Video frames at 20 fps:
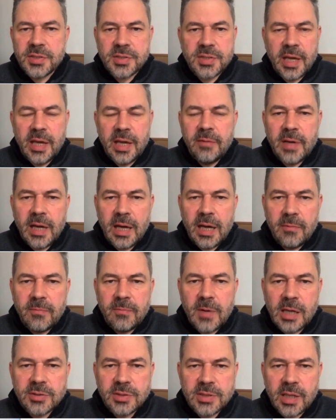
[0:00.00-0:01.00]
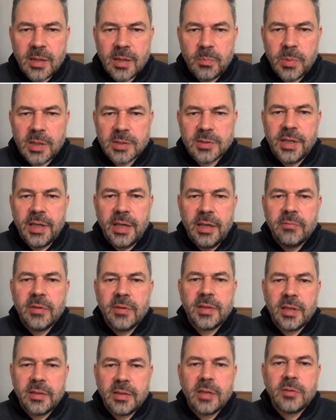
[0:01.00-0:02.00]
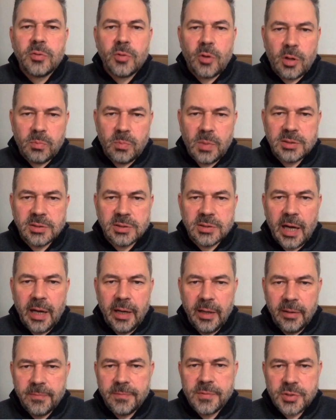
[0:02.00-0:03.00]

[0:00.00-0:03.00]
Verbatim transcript: they were vulnerable even in a normal life.